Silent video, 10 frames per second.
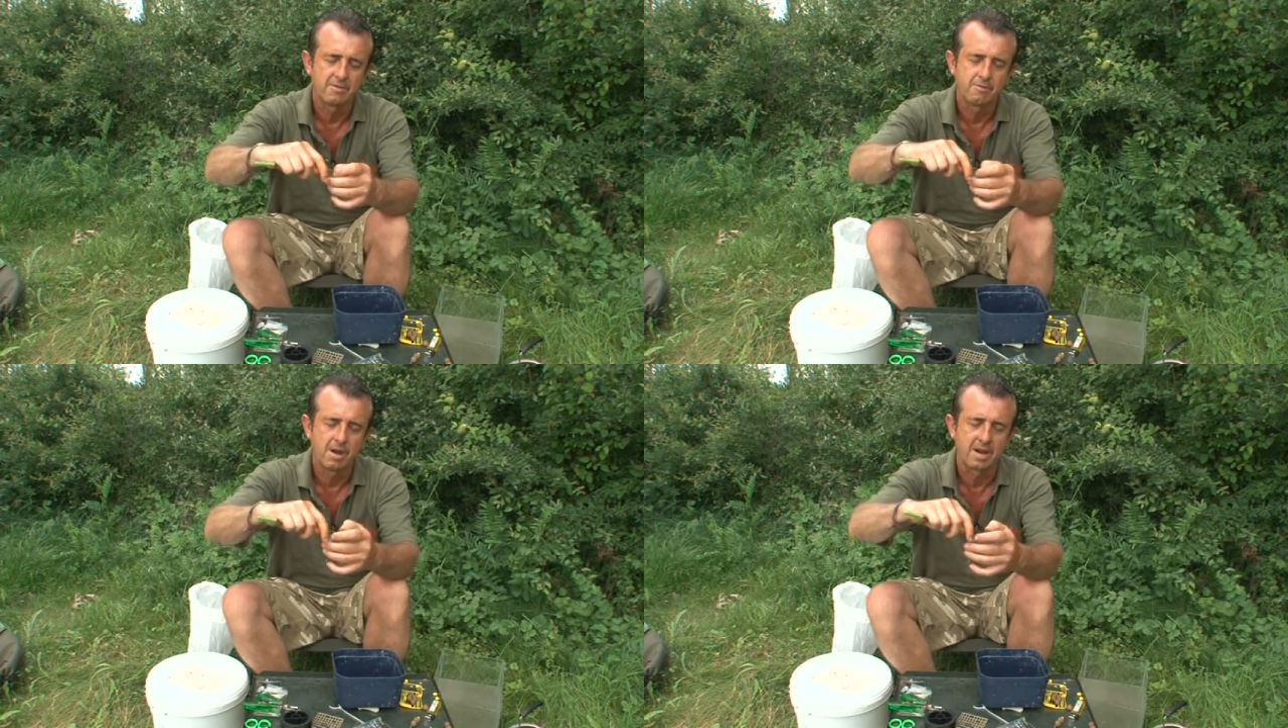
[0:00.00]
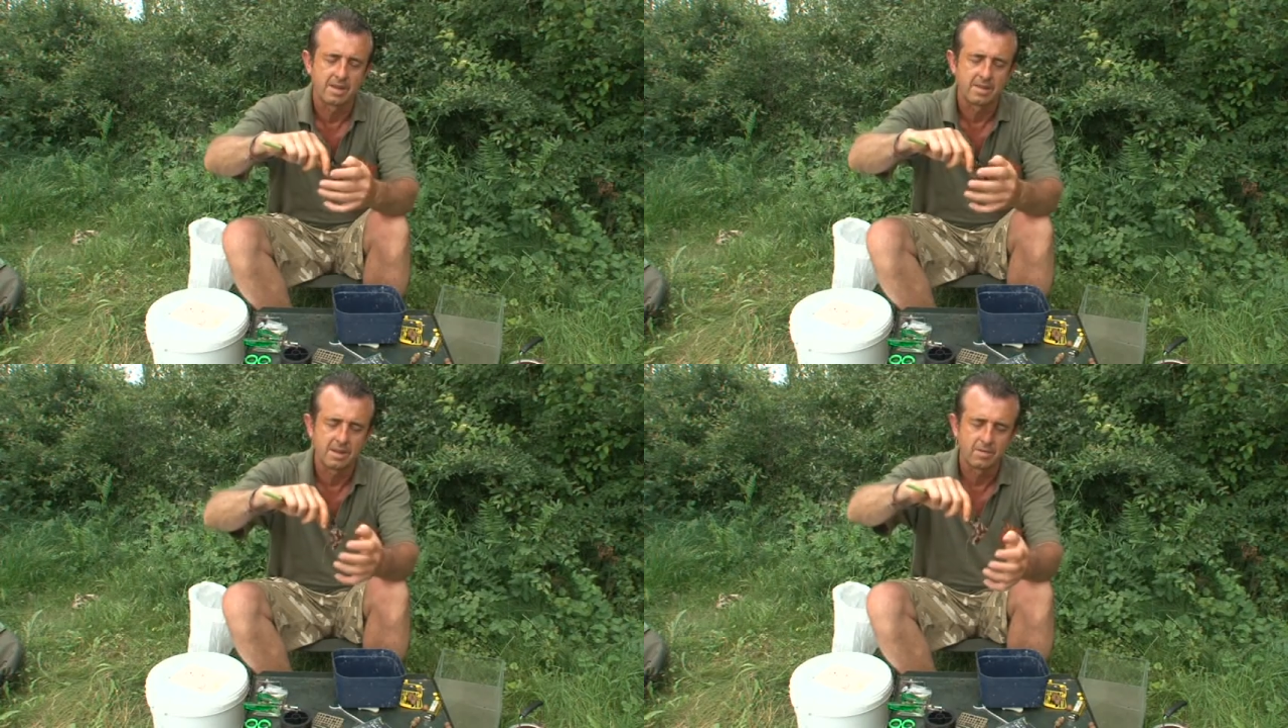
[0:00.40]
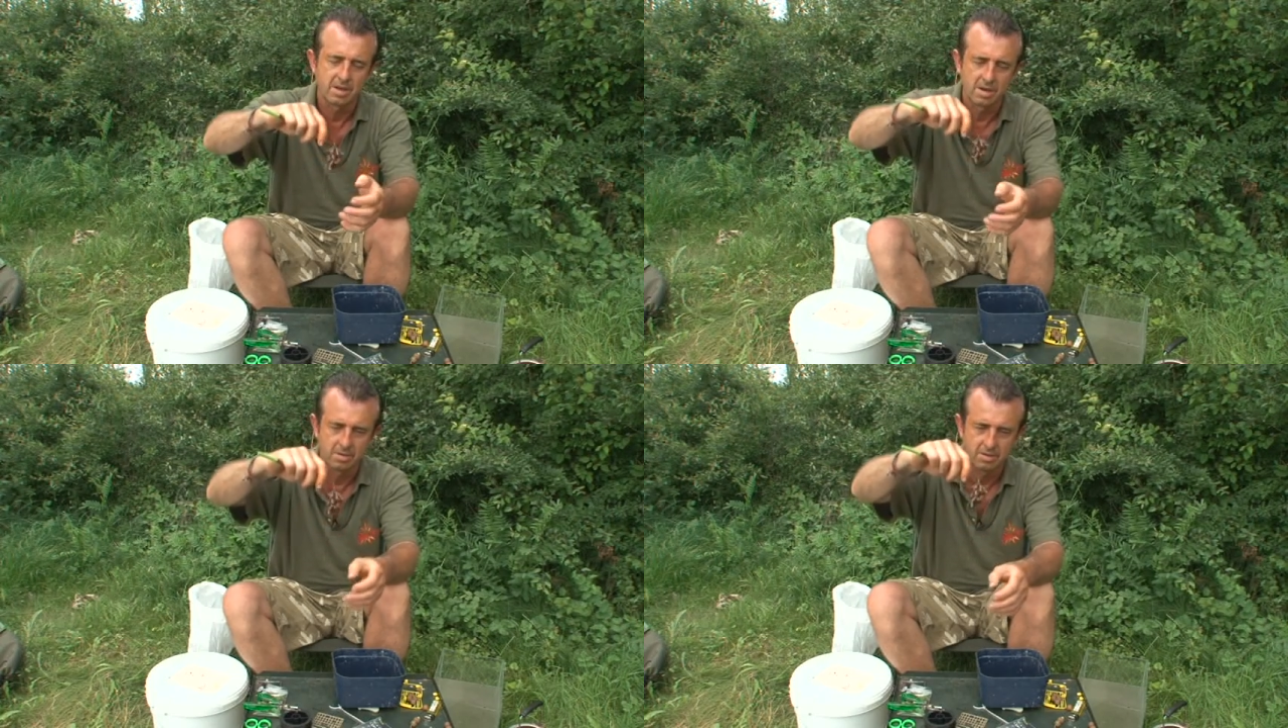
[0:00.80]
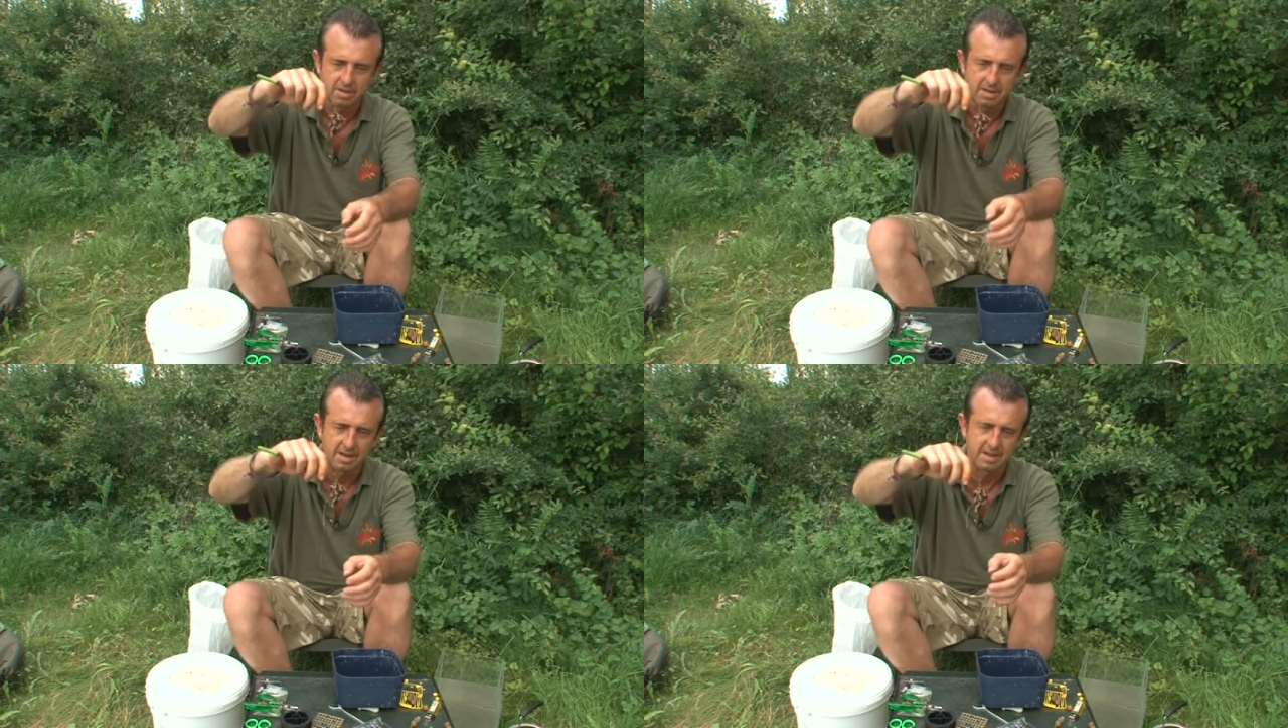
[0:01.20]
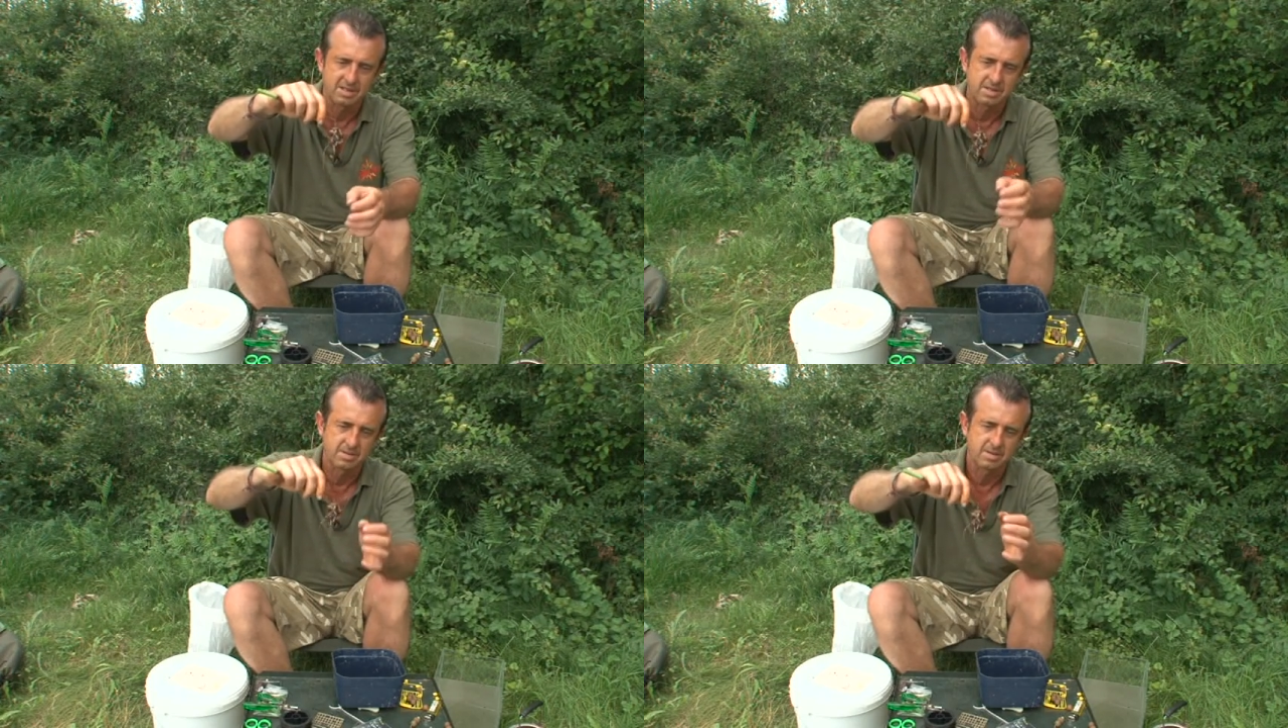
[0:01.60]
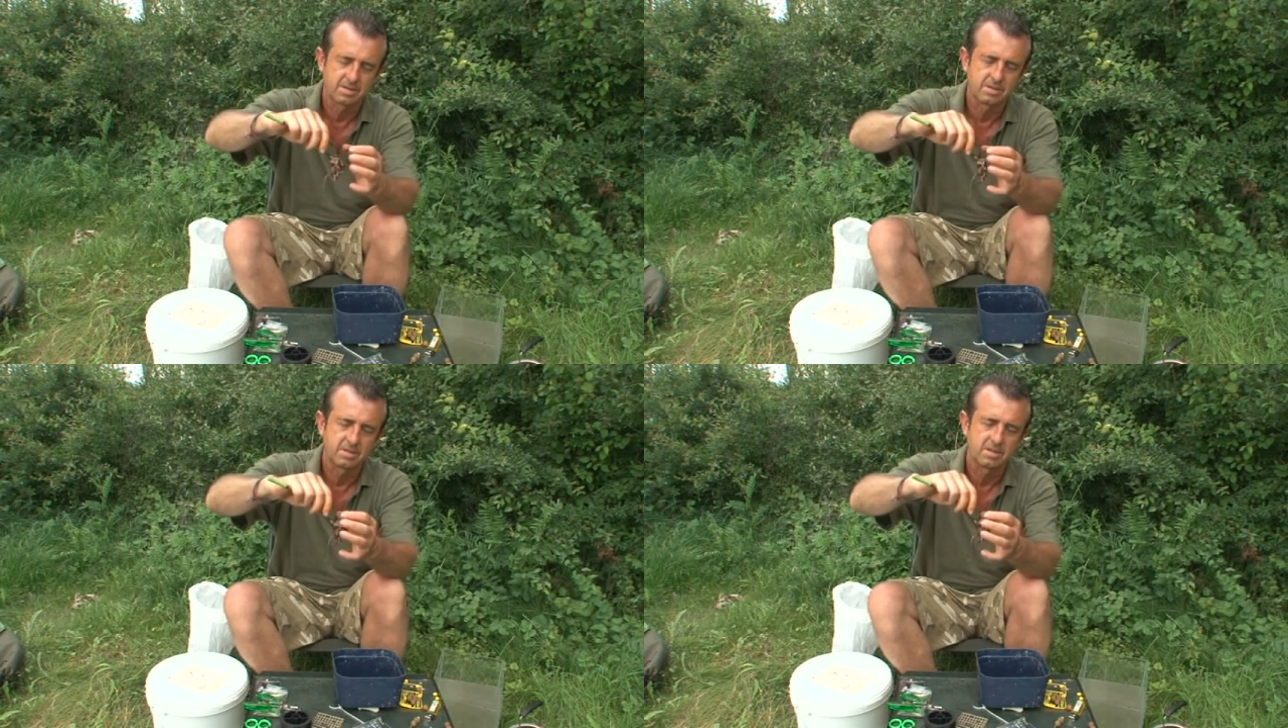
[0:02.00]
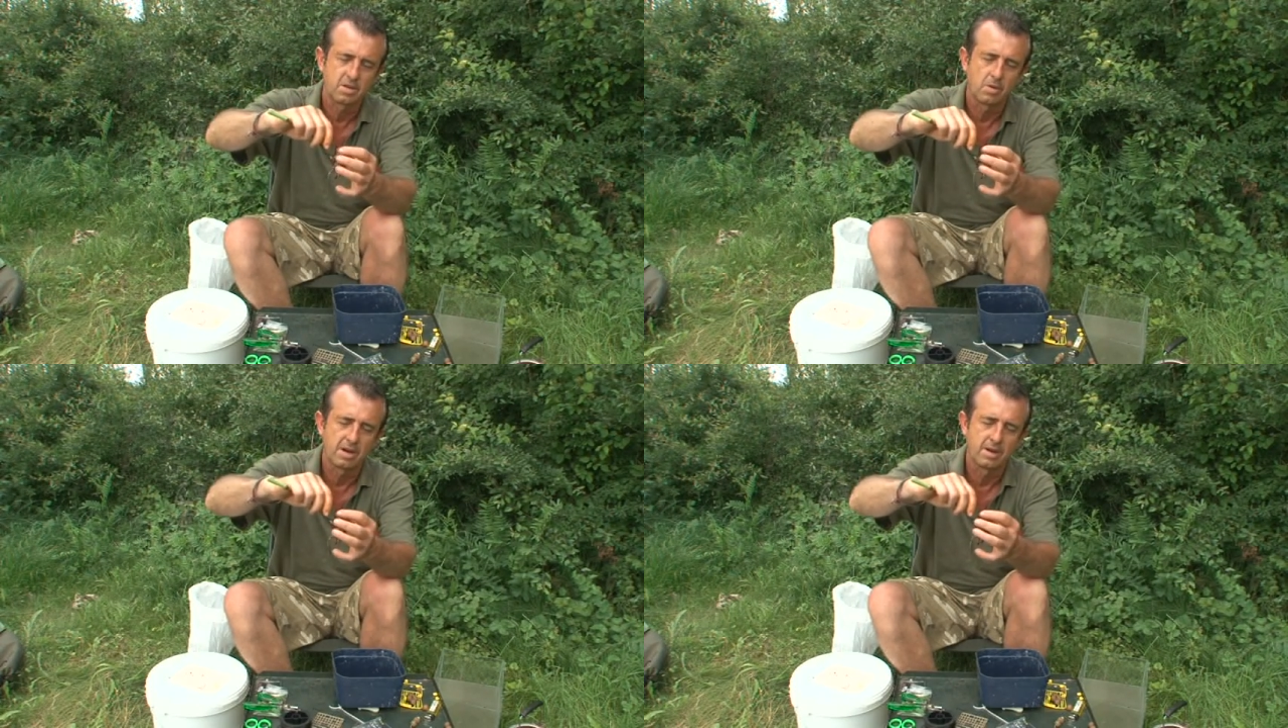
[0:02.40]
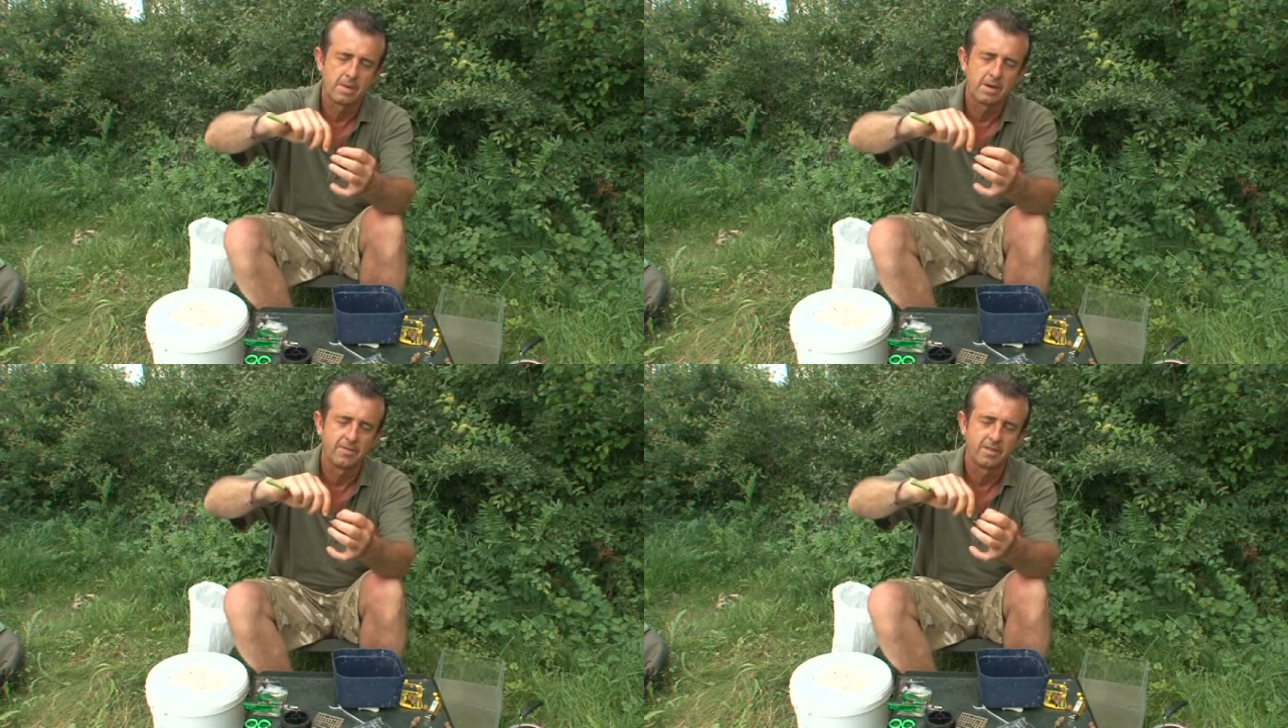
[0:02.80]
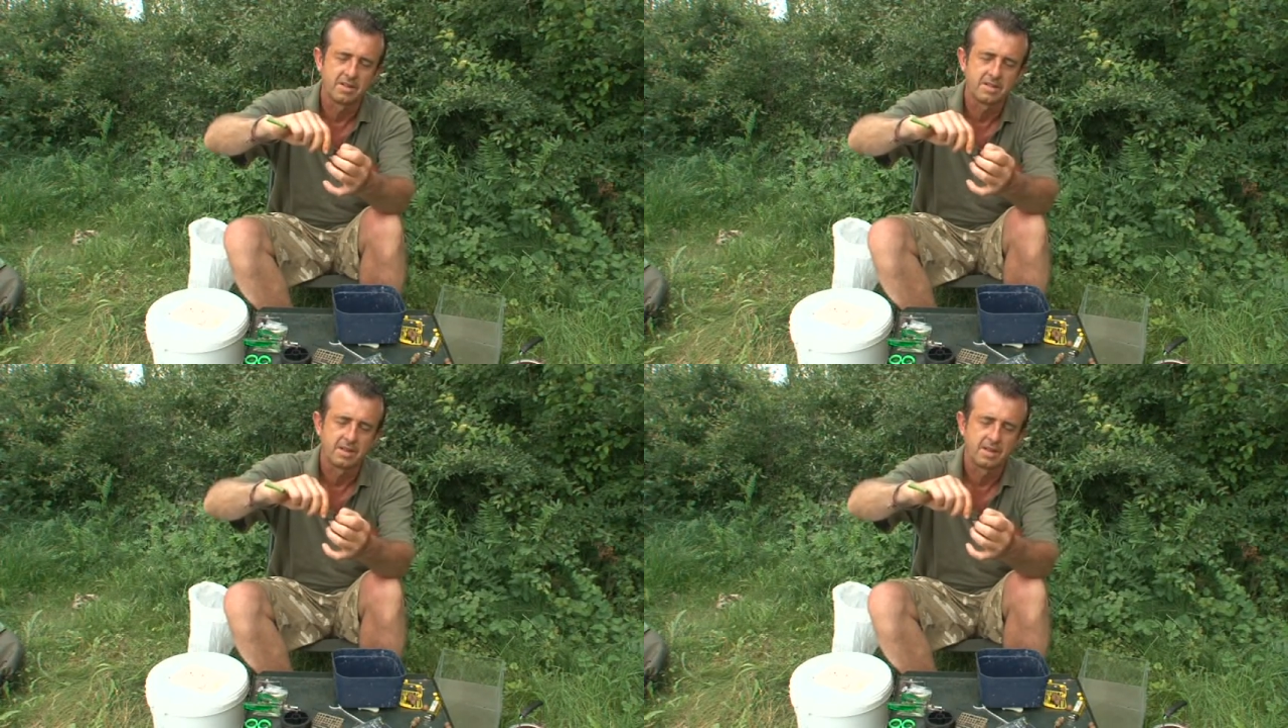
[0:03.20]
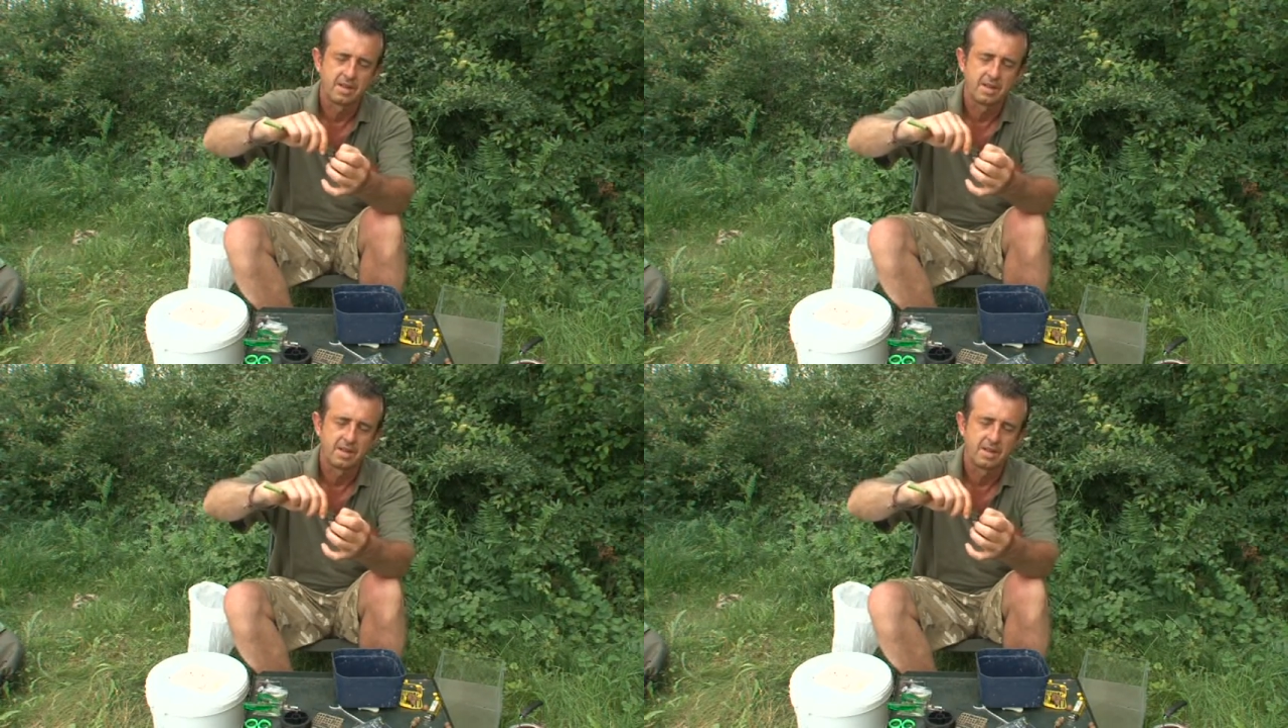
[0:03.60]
Right, there we go. Look at that, that's quite a mouthful, isn't it?